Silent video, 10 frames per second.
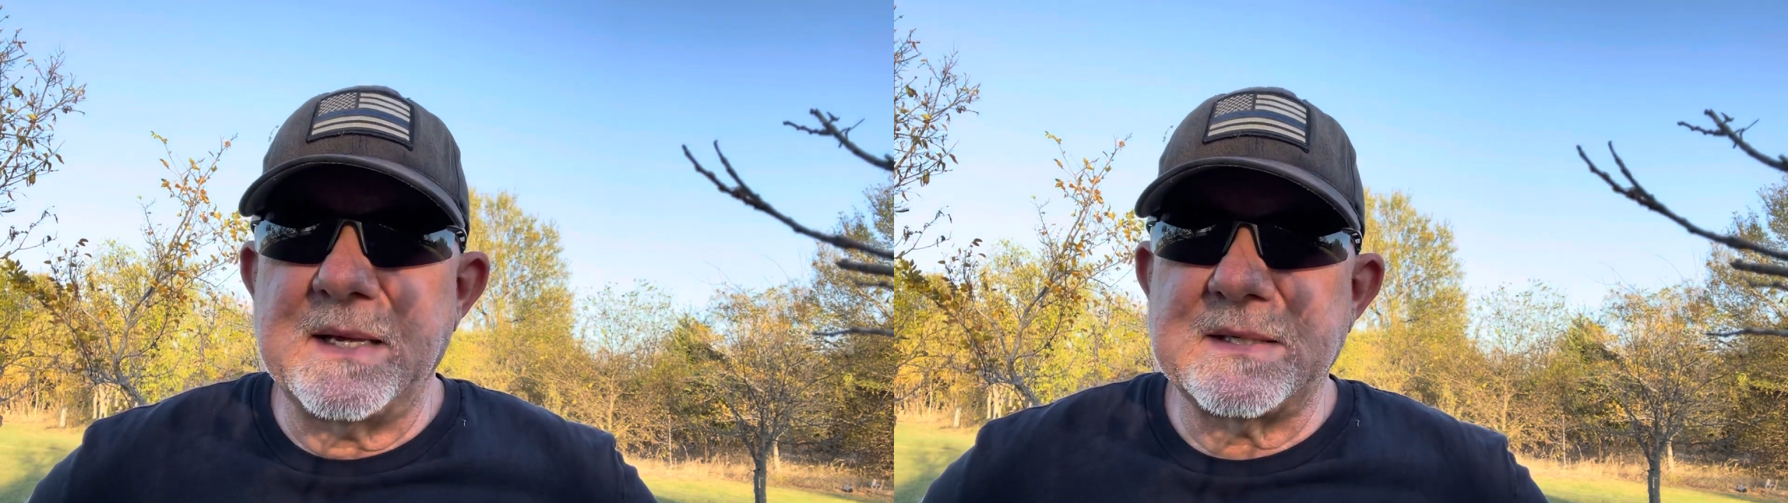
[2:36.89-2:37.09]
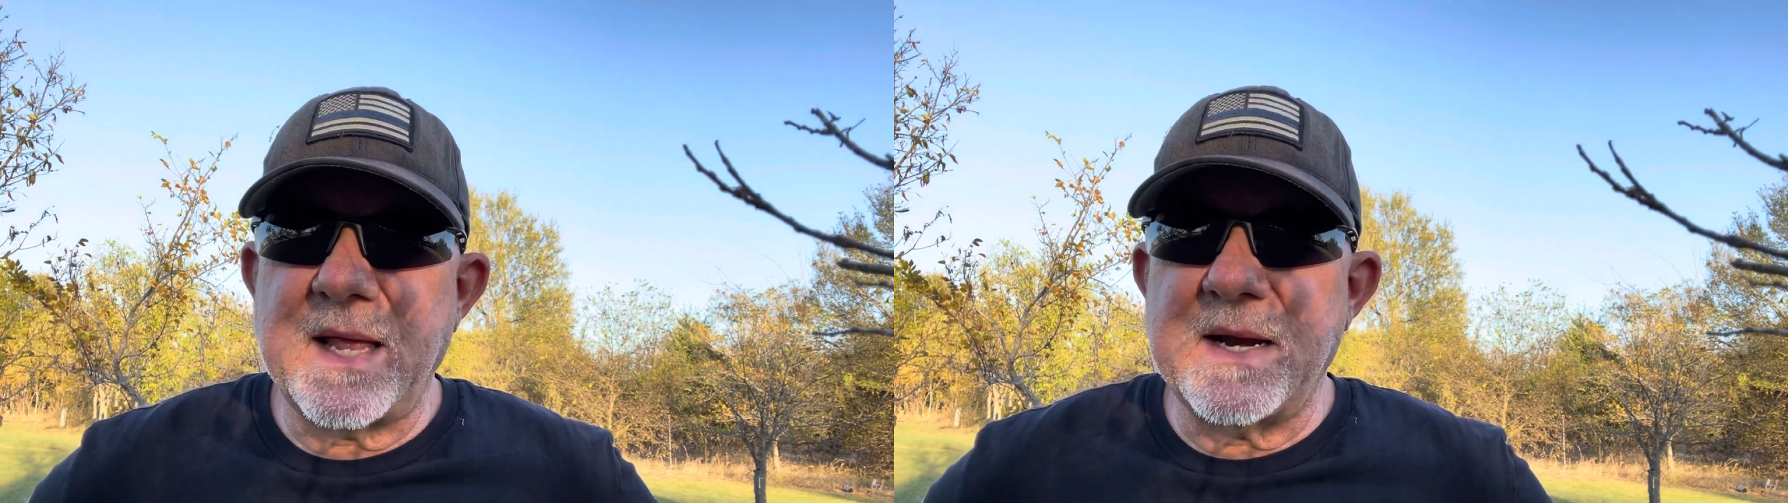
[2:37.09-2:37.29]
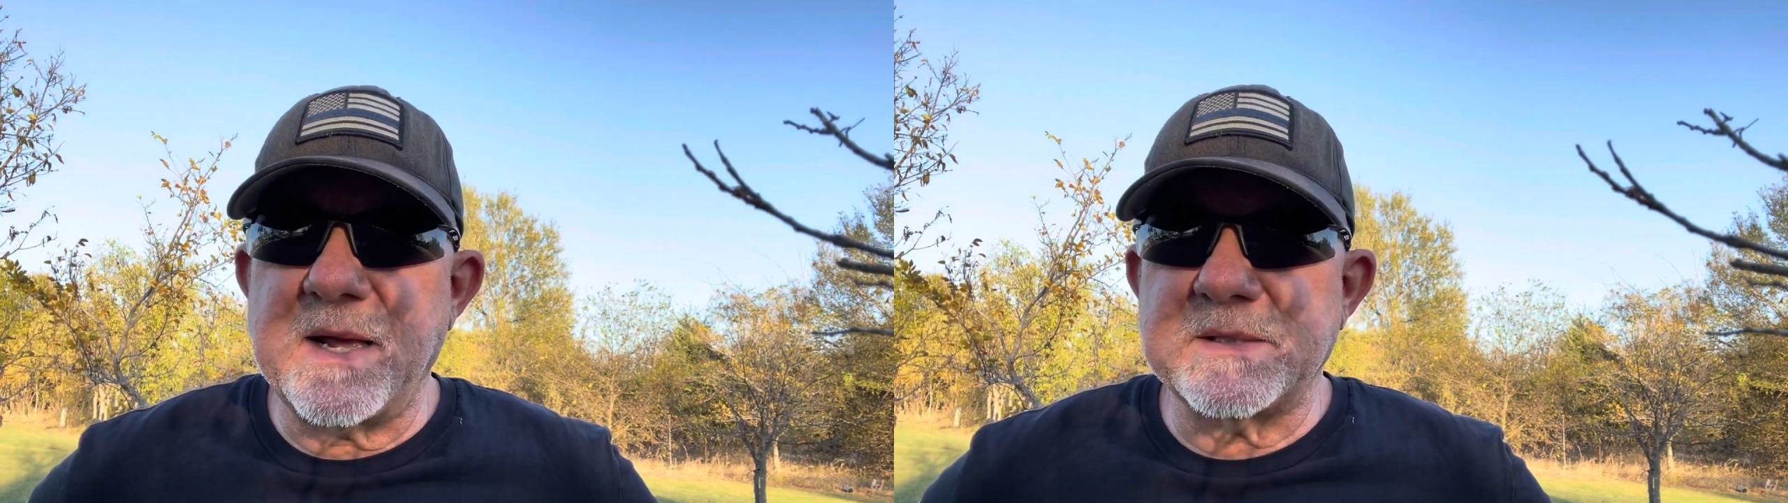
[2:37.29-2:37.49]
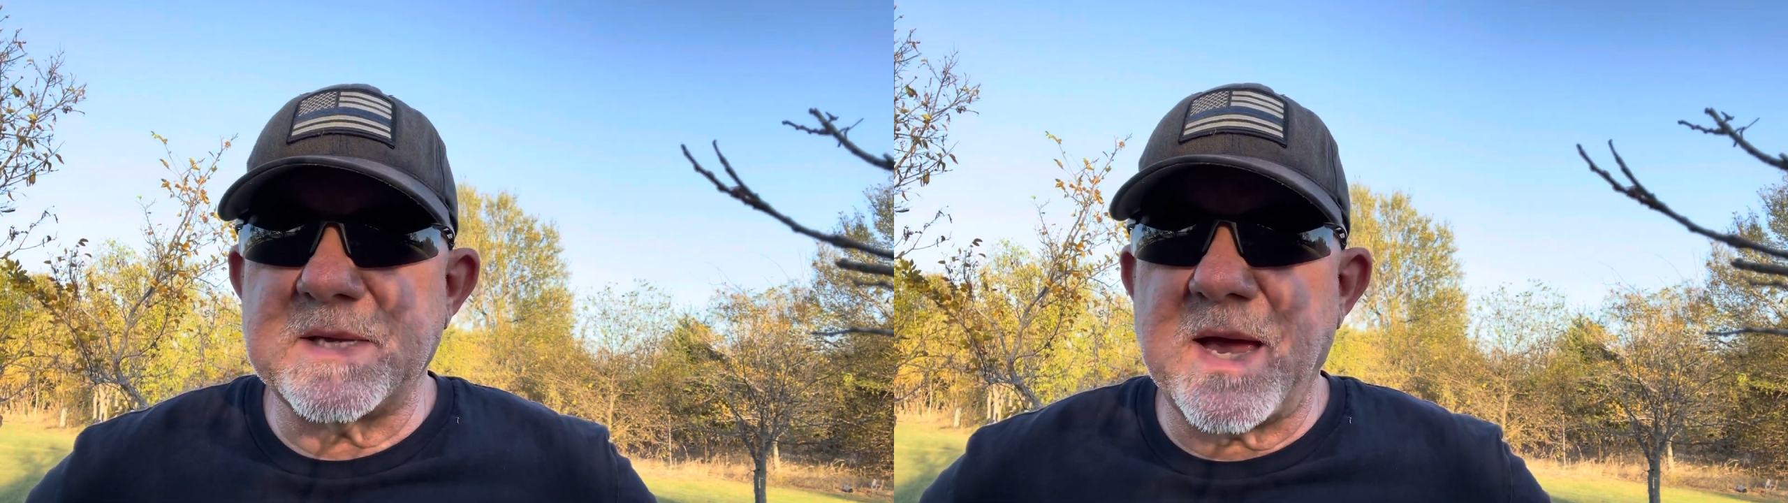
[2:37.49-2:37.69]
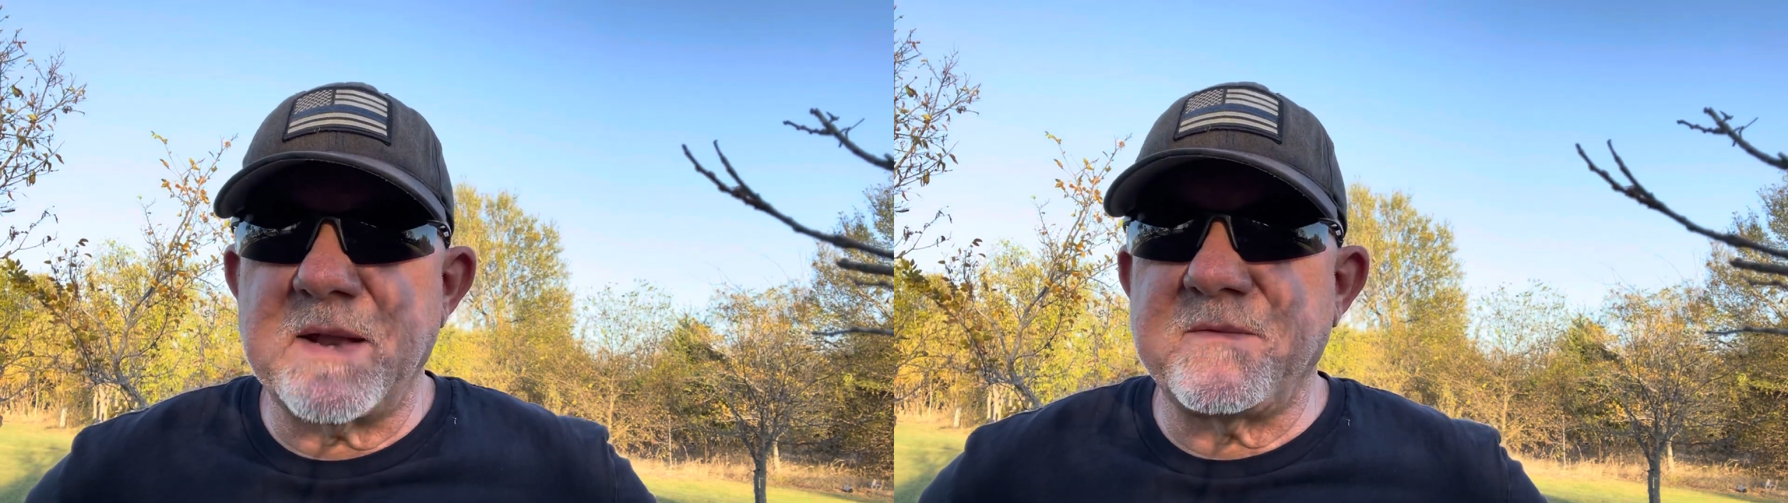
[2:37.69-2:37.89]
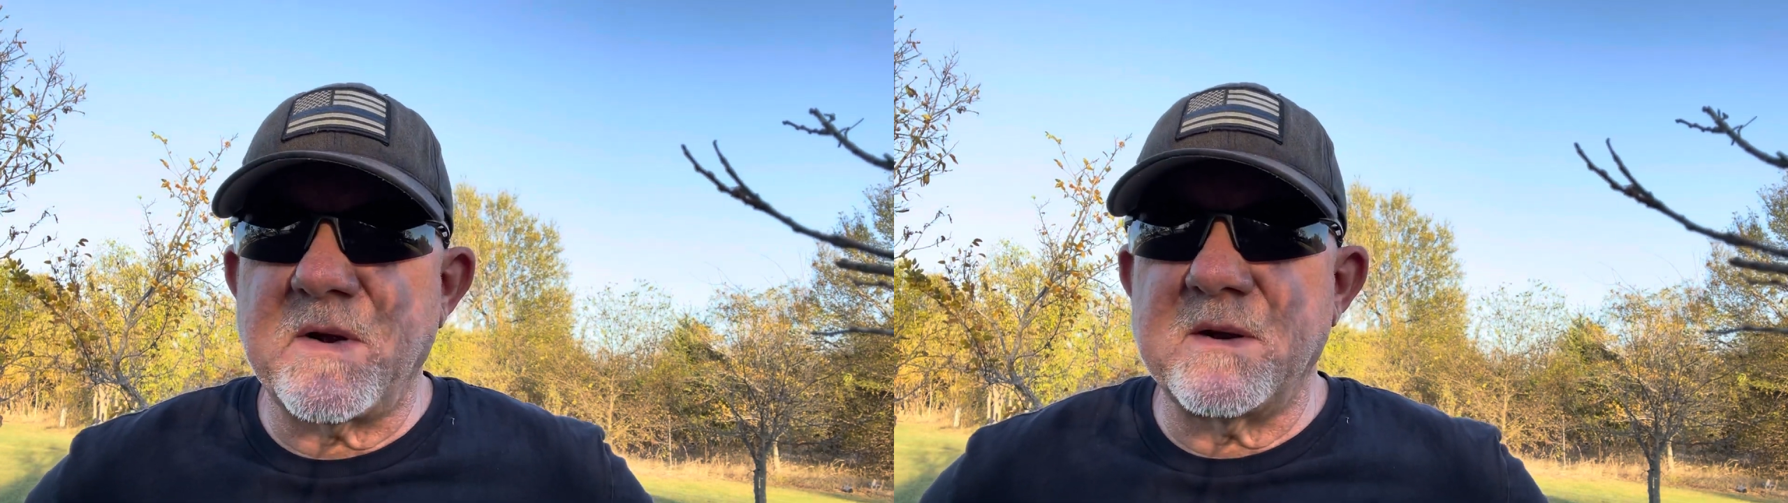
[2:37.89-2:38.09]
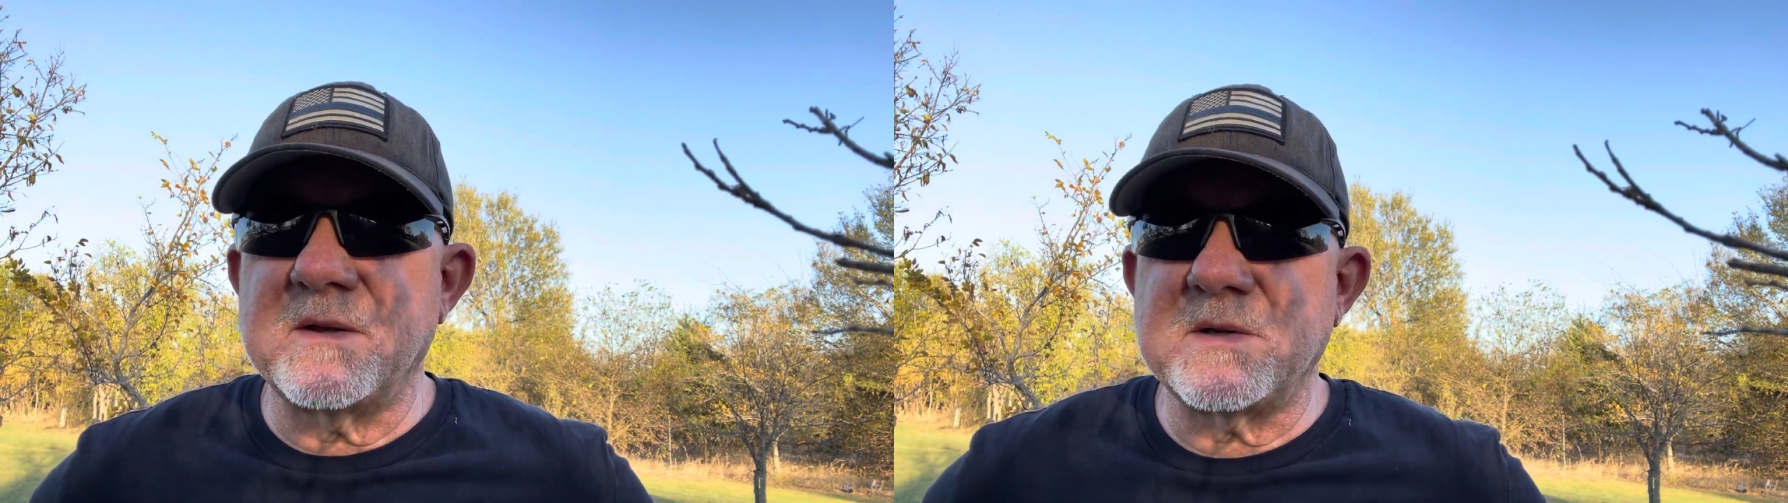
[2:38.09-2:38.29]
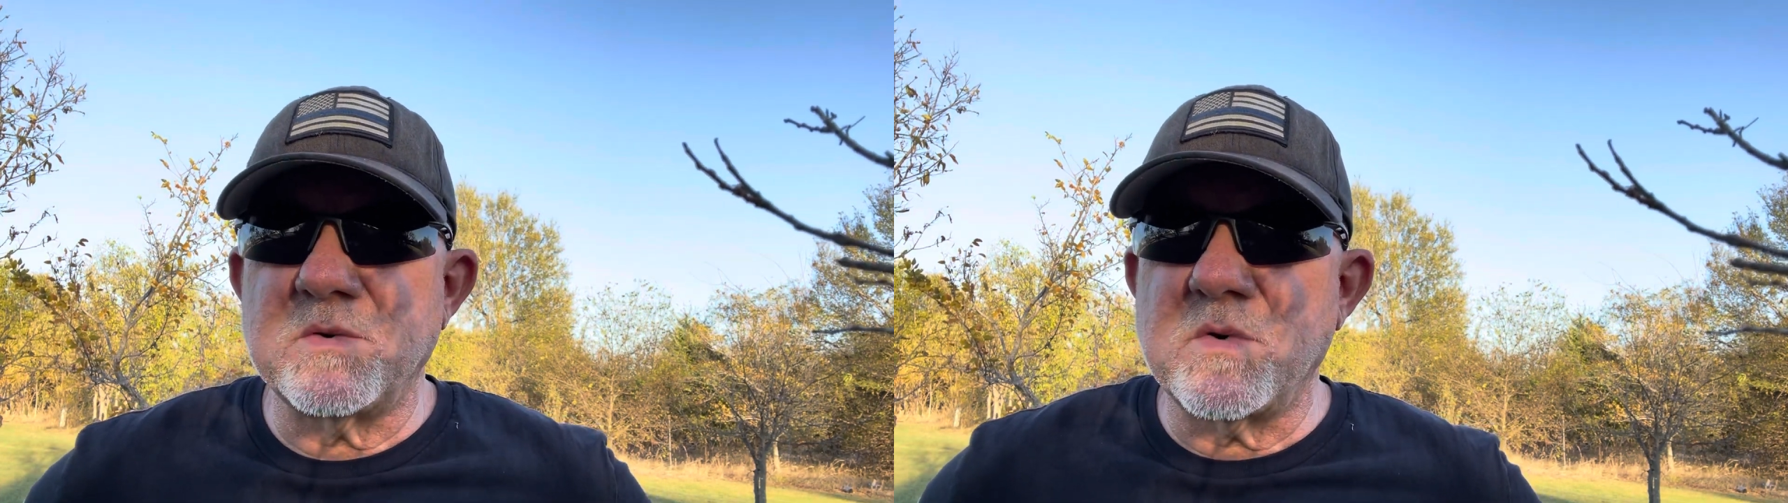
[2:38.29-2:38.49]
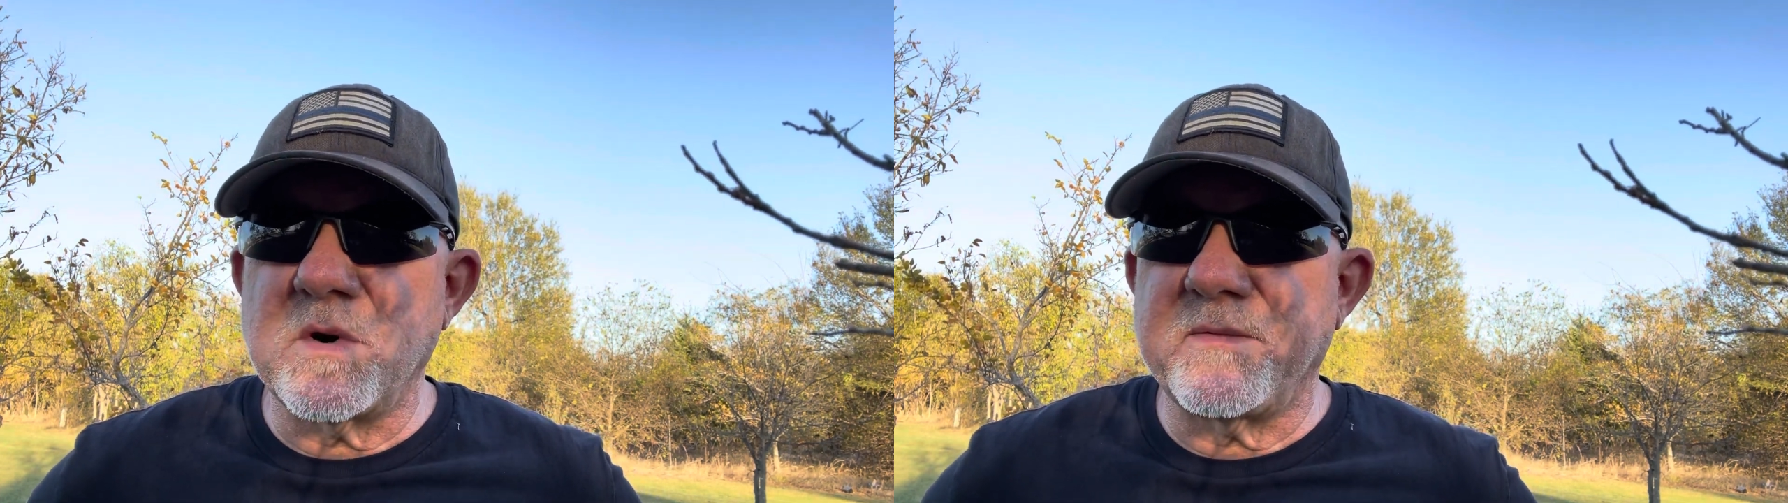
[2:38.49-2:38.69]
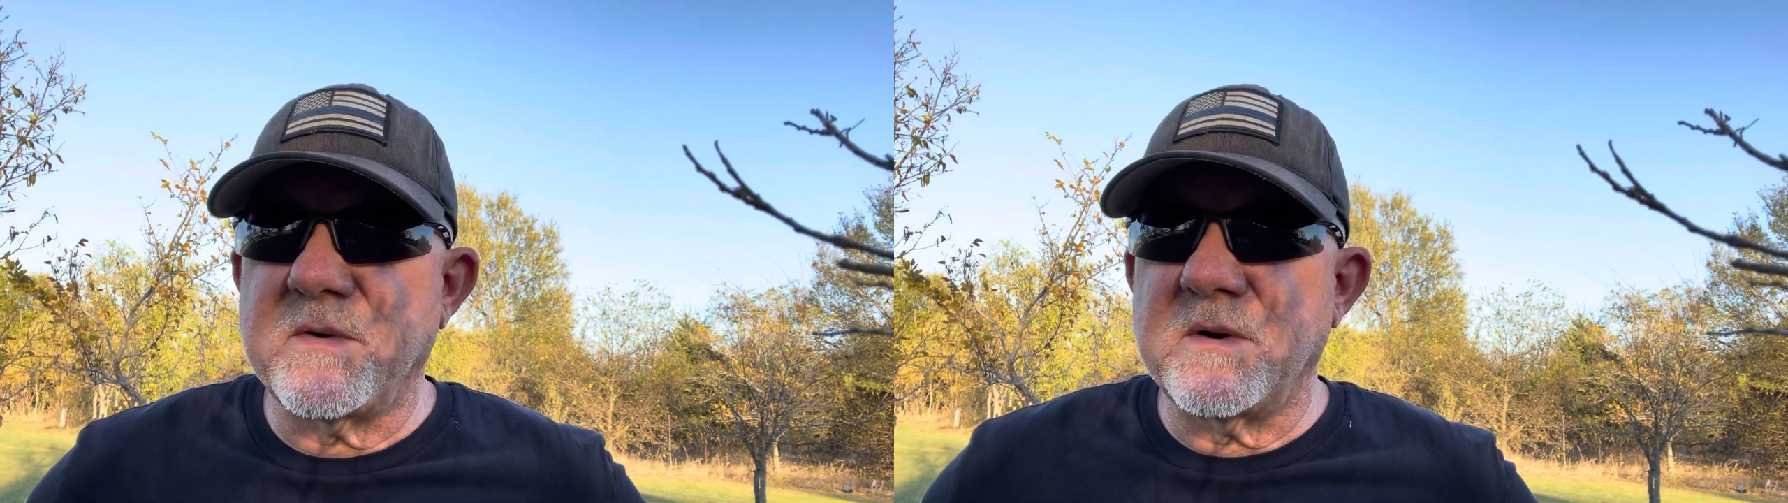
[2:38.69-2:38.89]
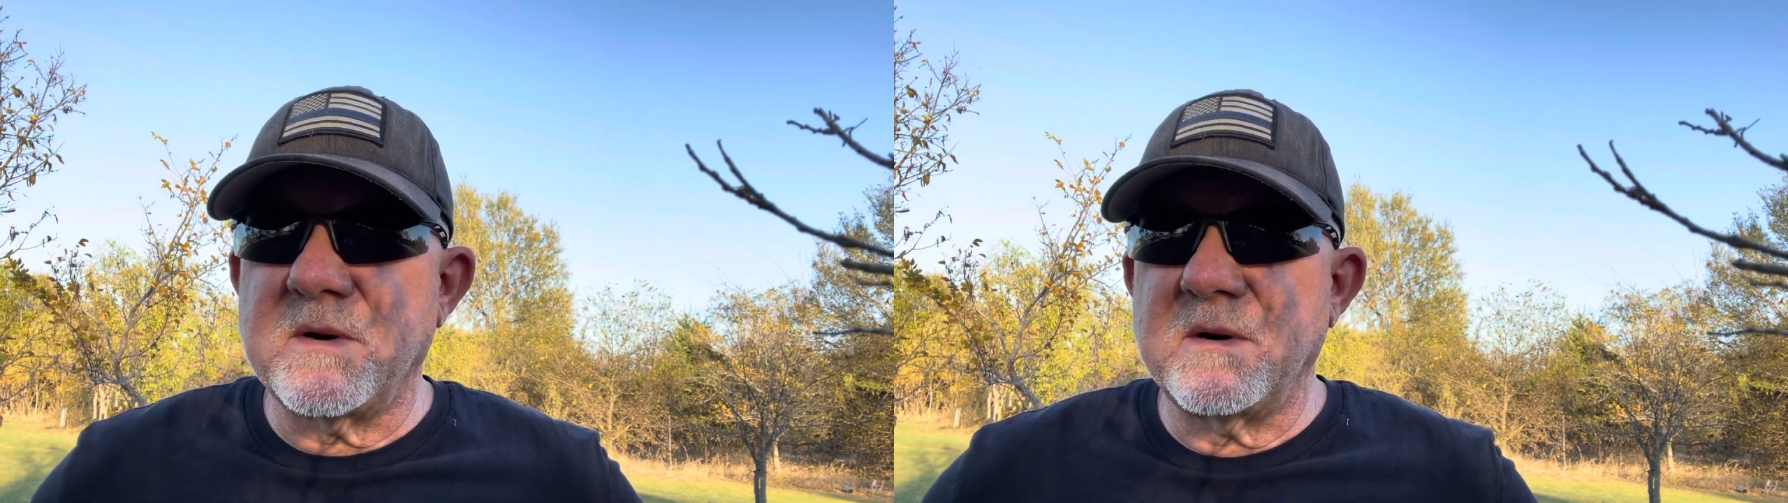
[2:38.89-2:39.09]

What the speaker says: standing outside front of the store for